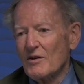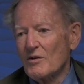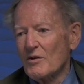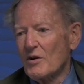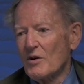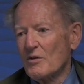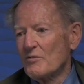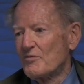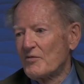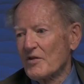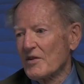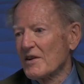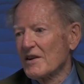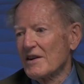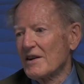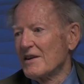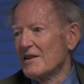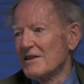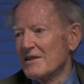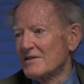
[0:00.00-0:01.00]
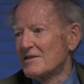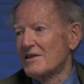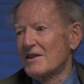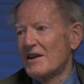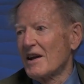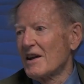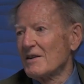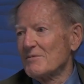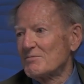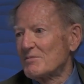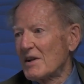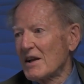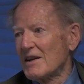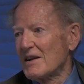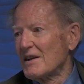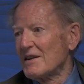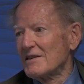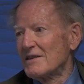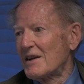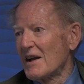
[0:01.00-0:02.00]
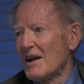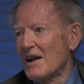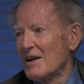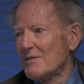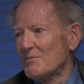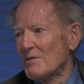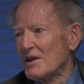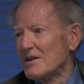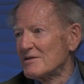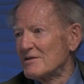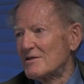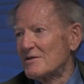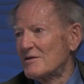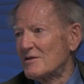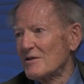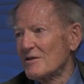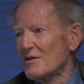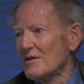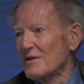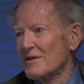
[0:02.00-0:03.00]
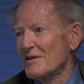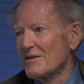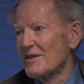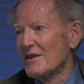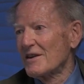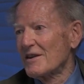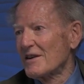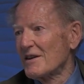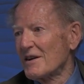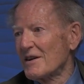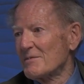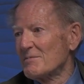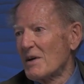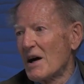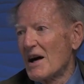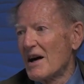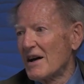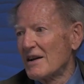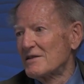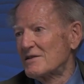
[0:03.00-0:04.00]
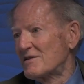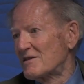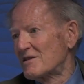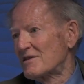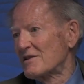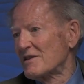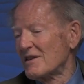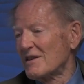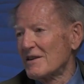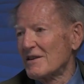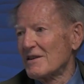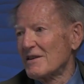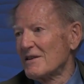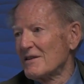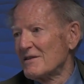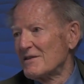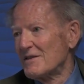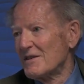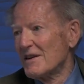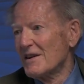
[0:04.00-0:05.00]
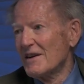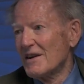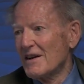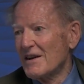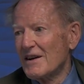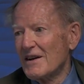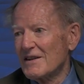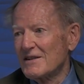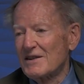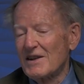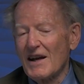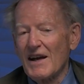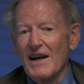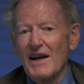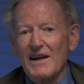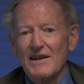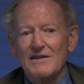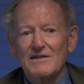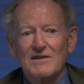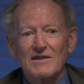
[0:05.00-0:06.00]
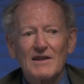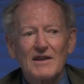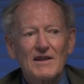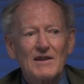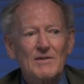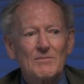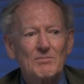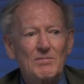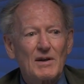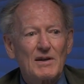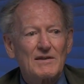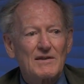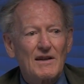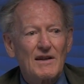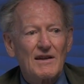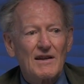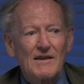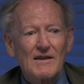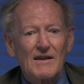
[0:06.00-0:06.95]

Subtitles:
Hopefully it escaped any damage during the Hamas attacks, but